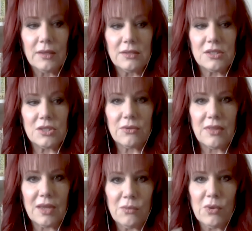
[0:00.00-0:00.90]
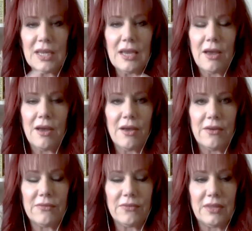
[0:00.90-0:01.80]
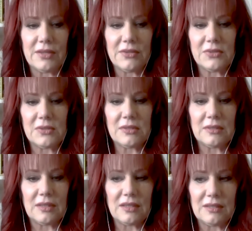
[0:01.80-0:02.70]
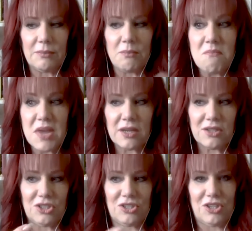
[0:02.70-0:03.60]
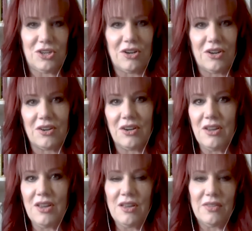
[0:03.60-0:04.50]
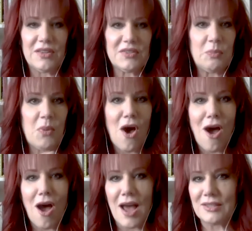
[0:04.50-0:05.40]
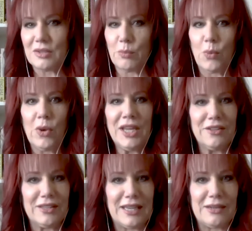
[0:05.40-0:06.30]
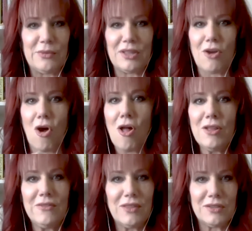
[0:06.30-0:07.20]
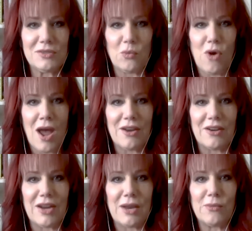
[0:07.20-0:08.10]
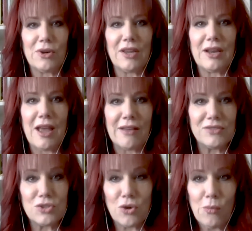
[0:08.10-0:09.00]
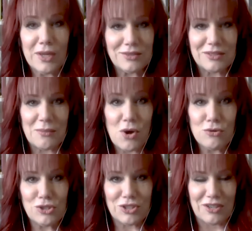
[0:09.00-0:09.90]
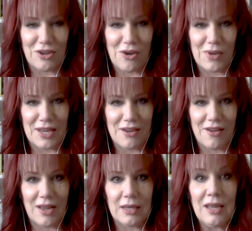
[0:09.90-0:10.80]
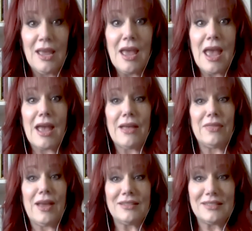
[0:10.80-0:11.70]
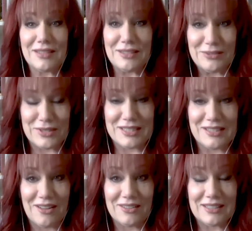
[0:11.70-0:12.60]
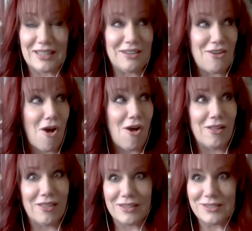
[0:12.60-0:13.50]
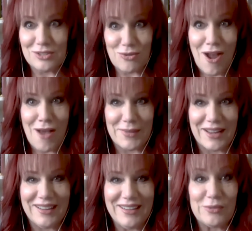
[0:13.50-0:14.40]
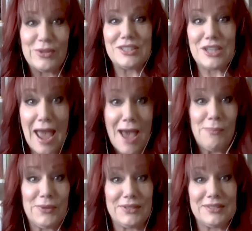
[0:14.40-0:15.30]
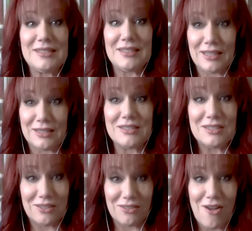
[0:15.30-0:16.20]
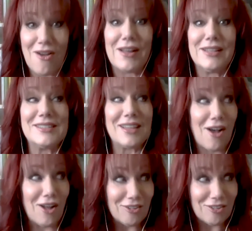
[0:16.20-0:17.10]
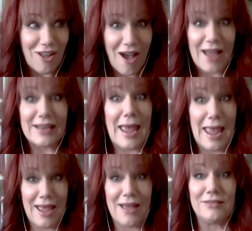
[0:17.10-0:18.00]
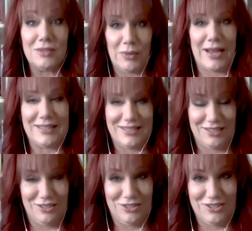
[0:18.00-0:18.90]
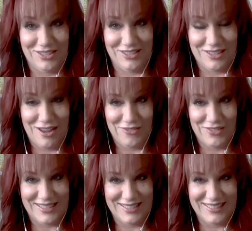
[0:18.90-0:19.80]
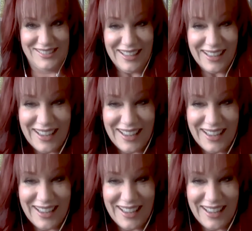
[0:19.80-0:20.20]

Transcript: So then we have this mixture, this pot boiling with all of this water, and we're going to have so much emotion going on. And that's going to result in all this drama, which happens in salons a lot and plastic surgeons' offices.